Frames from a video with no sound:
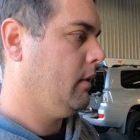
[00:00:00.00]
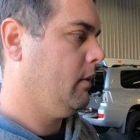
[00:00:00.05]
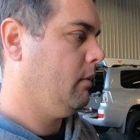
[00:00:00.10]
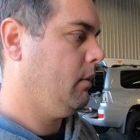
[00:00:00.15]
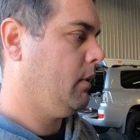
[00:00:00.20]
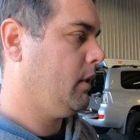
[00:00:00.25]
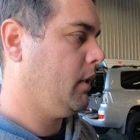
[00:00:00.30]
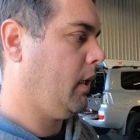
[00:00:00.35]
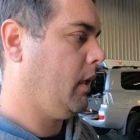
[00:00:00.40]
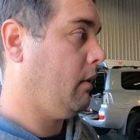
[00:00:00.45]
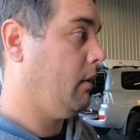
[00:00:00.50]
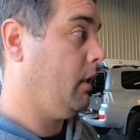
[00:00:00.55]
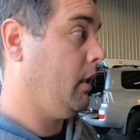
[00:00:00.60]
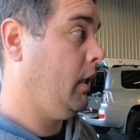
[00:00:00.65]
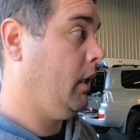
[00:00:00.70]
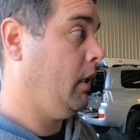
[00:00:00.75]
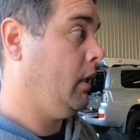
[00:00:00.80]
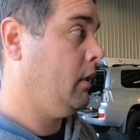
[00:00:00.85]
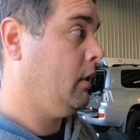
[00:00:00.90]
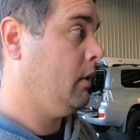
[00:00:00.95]
What's going on
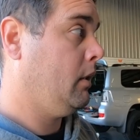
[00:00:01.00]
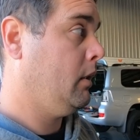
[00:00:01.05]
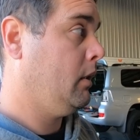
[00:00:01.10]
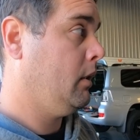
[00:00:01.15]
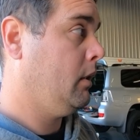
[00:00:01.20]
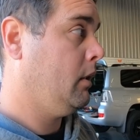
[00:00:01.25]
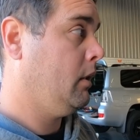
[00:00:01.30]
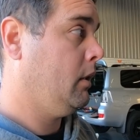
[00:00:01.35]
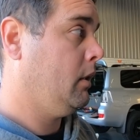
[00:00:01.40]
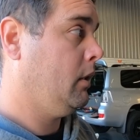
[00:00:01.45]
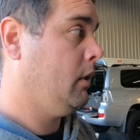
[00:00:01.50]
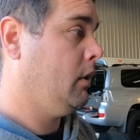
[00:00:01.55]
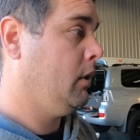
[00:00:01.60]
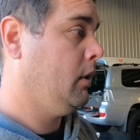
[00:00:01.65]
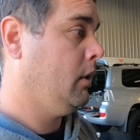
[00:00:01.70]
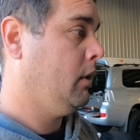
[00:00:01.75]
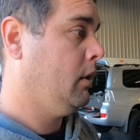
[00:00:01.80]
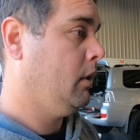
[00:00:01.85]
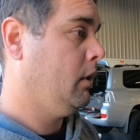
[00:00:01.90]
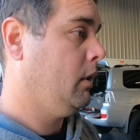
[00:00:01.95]
here?
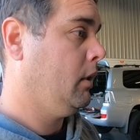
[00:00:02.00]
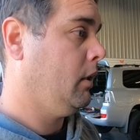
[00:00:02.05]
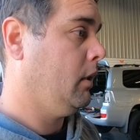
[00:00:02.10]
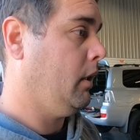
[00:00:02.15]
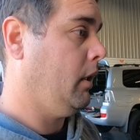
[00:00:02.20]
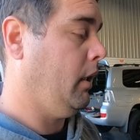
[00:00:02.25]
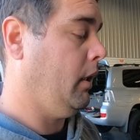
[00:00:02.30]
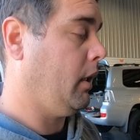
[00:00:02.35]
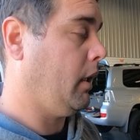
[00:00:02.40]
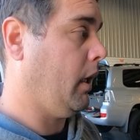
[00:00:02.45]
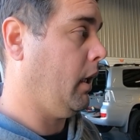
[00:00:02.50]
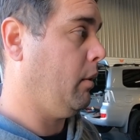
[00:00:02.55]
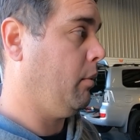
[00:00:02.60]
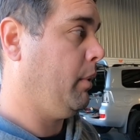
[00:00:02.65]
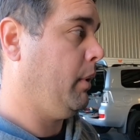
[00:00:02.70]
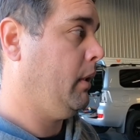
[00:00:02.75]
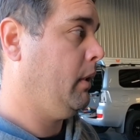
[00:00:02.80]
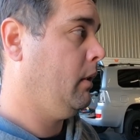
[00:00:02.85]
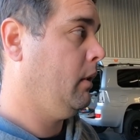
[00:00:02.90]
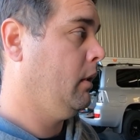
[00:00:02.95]
In the
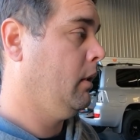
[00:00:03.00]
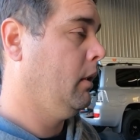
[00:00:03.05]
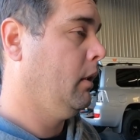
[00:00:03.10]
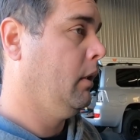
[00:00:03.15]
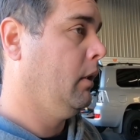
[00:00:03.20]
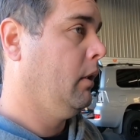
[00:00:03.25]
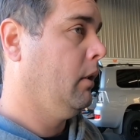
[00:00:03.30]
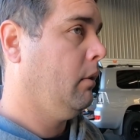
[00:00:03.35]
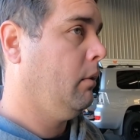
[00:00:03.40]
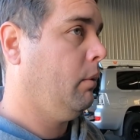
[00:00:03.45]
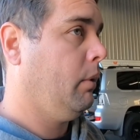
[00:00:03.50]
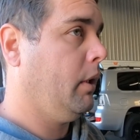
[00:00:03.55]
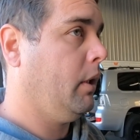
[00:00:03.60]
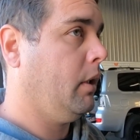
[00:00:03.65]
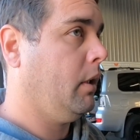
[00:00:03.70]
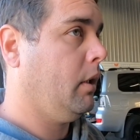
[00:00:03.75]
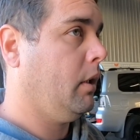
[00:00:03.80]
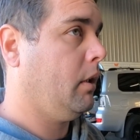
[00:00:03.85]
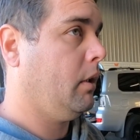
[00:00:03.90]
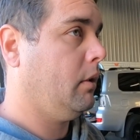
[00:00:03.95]
canopy, we
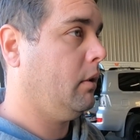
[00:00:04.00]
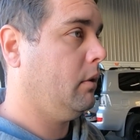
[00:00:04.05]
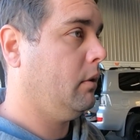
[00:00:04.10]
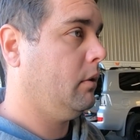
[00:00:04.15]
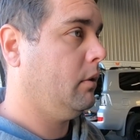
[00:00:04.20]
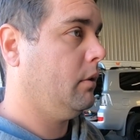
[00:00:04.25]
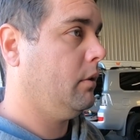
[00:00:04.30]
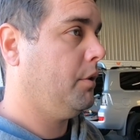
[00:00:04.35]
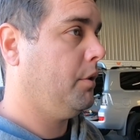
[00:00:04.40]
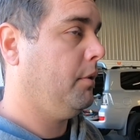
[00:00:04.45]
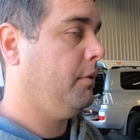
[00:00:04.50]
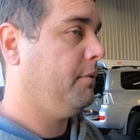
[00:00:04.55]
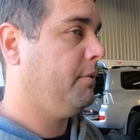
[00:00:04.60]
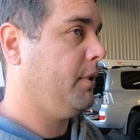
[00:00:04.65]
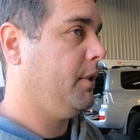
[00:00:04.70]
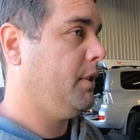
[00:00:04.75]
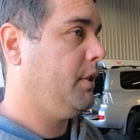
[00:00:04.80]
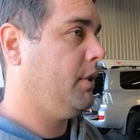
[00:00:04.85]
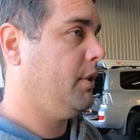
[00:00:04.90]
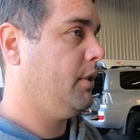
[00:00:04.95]
got 2
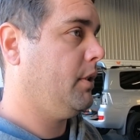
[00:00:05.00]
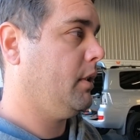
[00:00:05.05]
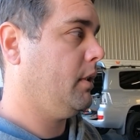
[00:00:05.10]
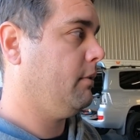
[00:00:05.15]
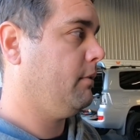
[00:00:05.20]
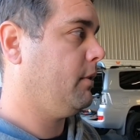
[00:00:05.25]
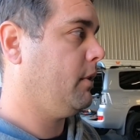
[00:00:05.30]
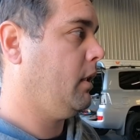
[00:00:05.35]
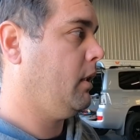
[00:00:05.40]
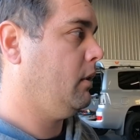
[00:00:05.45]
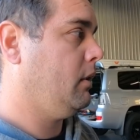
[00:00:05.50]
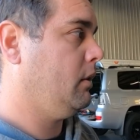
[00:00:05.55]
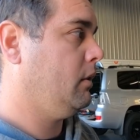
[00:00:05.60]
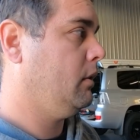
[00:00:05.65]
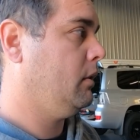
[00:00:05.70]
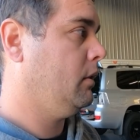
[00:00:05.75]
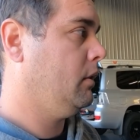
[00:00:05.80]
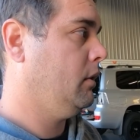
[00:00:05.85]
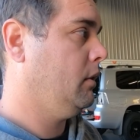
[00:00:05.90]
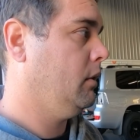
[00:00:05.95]
fridges at the front
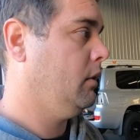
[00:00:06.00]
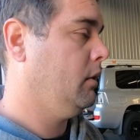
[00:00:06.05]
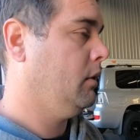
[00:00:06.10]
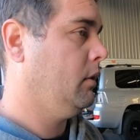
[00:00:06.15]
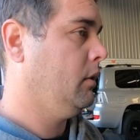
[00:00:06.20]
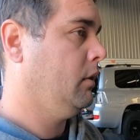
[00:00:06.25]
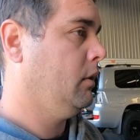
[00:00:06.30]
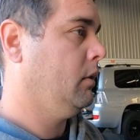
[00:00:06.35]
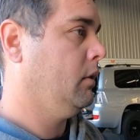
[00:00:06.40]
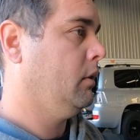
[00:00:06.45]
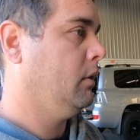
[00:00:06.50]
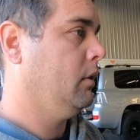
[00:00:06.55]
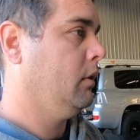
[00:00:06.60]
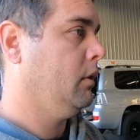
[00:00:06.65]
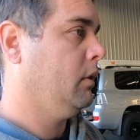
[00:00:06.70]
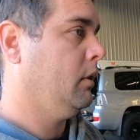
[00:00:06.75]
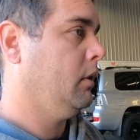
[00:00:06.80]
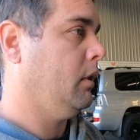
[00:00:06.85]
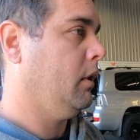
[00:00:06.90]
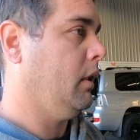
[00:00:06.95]

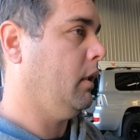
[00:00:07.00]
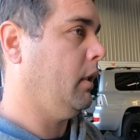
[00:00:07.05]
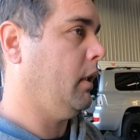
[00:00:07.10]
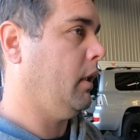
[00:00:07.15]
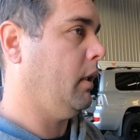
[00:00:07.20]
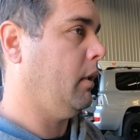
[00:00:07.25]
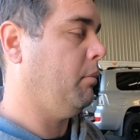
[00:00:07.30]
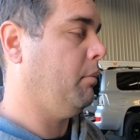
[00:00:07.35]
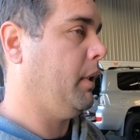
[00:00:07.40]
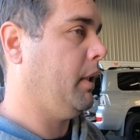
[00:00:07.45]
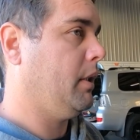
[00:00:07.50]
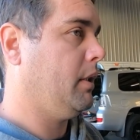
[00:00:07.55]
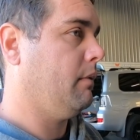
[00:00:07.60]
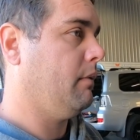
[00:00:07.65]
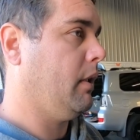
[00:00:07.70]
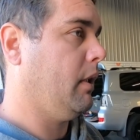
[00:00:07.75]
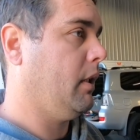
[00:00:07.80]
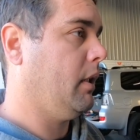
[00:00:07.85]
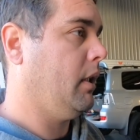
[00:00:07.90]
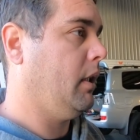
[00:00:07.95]
and then a bunch
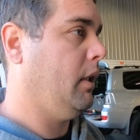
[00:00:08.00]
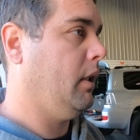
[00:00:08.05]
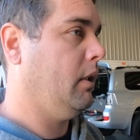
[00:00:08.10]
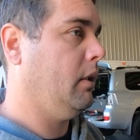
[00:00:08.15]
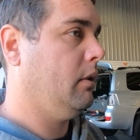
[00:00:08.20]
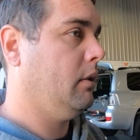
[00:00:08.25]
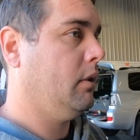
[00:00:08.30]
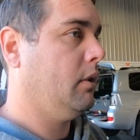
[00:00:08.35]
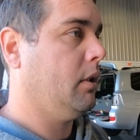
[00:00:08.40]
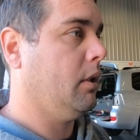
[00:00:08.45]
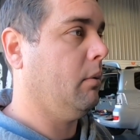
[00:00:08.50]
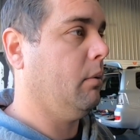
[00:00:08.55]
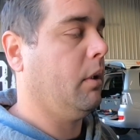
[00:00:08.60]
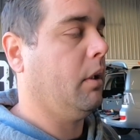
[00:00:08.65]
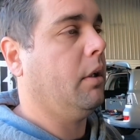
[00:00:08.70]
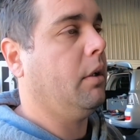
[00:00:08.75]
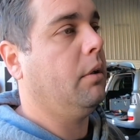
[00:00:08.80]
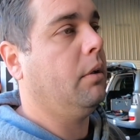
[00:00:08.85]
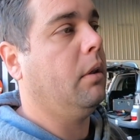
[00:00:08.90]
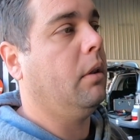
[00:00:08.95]
of other gear. So we're
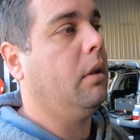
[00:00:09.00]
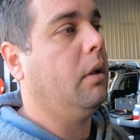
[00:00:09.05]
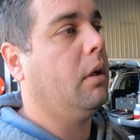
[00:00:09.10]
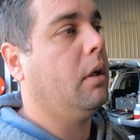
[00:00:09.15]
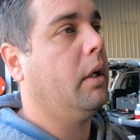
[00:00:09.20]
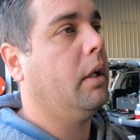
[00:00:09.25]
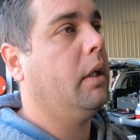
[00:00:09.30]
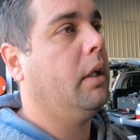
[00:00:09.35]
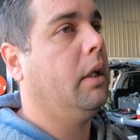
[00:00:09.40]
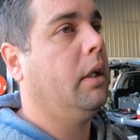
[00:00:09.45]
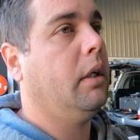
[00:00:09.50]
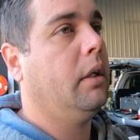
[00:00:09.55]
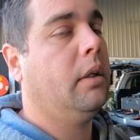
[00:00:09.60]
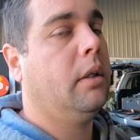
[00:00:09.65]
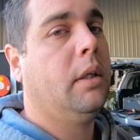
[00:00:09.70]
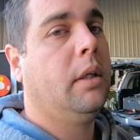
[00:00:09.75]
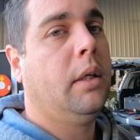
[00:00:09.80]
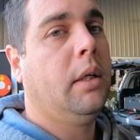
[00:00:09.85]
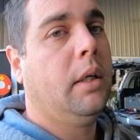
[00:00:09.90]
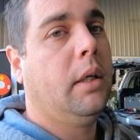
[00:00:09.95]
going to do
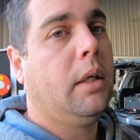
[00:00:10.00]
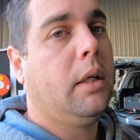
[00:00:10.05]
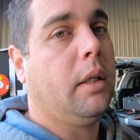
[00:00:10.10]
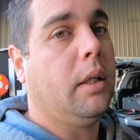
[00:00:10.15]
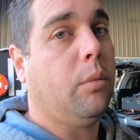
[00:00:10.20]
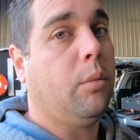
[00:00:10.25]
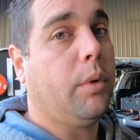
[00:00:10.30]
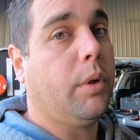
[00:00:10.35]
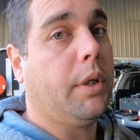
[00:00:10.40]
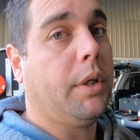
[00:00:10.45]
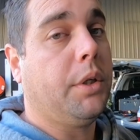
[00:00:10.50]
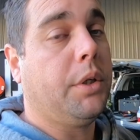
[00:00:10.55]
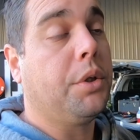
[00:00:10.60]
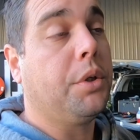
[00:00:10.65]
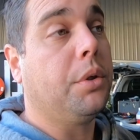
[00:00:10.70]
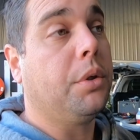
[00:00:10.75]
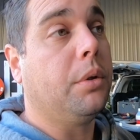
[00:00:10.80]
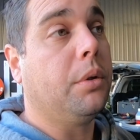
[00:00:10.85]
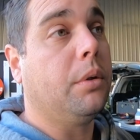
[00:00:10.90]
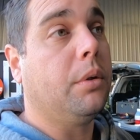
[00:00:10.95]
lighting, and then we're going to
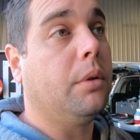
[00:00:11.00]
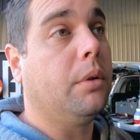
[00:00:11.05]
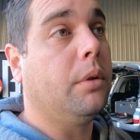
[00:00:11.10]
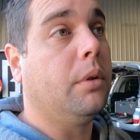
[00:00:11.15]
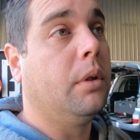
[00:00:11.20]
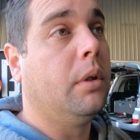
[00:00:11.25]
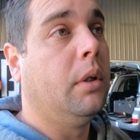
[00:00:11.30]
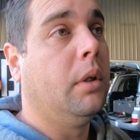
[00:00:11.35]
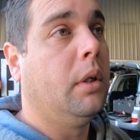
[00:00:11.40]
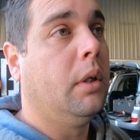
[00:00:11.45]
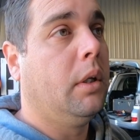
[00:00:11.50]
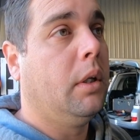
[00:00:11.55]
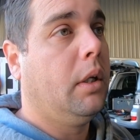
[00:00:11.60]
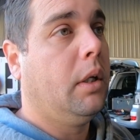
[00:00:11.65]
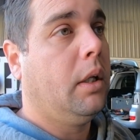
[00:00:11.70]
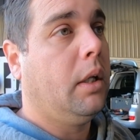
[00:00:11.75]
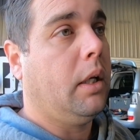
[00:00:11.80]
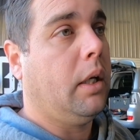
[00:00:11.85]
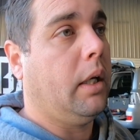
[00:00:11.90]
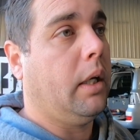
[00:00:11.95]
do
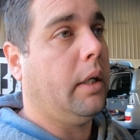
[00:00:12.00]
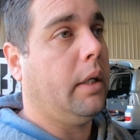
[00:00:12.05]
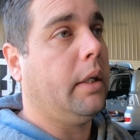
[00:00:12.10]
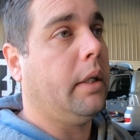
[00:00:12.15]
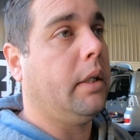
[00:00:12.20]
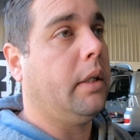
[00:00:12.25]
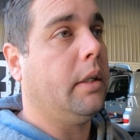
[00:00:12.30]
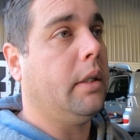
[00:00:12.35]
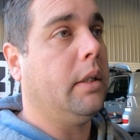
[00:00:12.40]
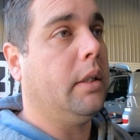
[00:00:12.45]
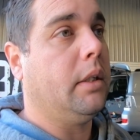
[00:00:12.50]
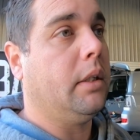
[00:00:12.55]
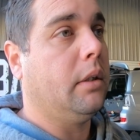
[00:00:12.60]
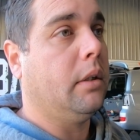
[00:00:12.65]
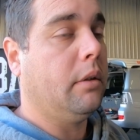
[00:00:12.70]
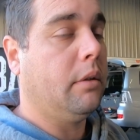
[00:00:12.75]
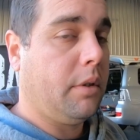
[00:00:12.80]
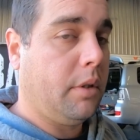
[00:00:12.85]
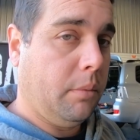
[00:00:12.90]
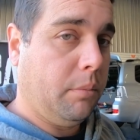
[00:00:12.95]
a
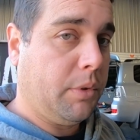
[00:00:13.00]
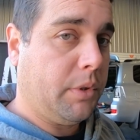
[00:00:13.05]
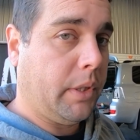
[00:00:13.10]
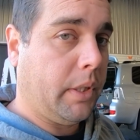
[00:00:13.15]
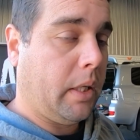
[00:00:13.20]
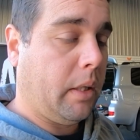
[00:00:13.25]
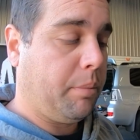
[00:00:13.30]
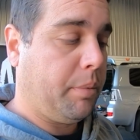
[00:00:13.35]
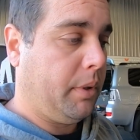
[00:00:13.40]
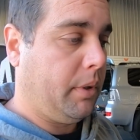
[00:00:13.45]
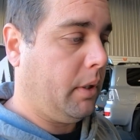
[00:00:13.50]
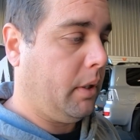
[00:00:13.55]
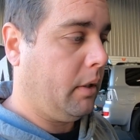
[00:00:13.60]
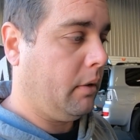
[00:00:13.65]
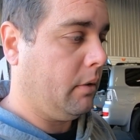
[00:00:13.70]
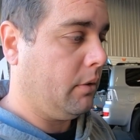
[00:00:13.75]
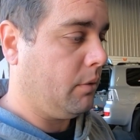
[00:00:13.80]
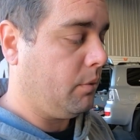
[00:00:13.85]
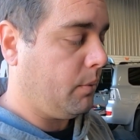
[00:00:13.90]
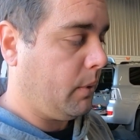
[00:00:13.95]
lithium setup in
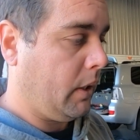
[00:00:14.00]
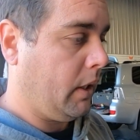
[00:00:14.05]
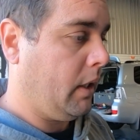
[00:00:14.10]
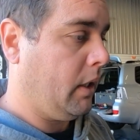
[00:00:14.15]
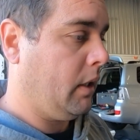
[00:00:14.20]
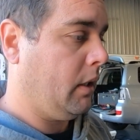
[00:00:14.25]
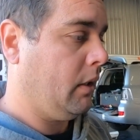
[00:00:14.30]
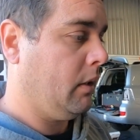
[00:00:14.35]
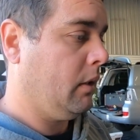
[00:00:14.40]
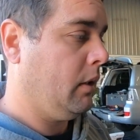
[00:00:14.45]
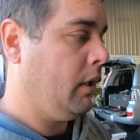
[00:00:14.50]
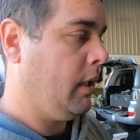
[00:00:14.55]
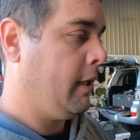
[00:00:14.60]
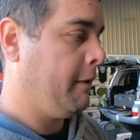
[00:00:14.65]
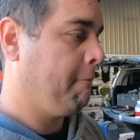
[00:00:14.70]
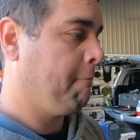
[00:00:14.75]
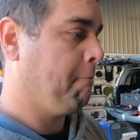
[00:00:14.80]
there as well.